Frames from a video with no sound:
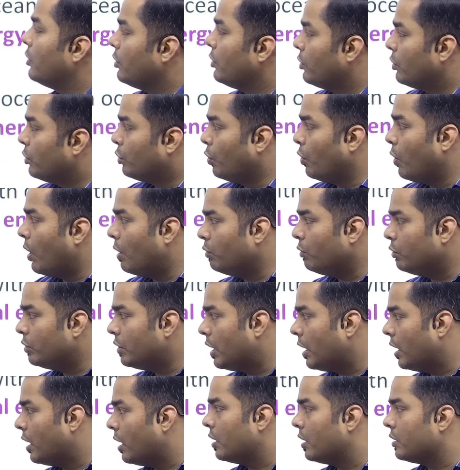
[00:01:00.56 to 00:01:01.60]
throughout the
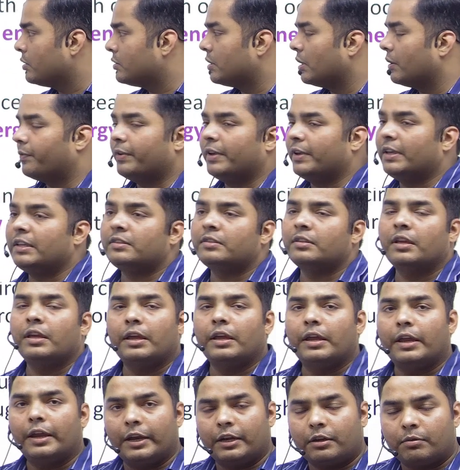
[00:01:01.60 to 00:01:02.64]
earth surface.
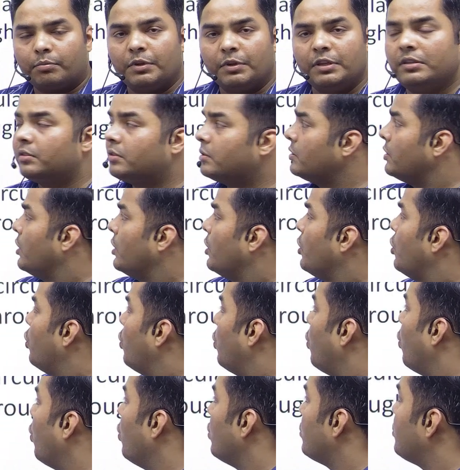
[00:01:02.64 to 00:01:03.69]
It means
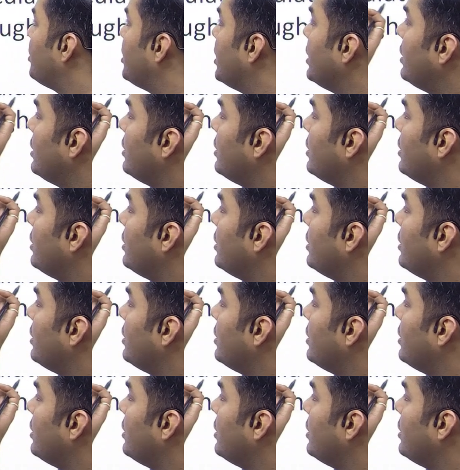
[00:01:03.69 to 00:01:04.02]
ocean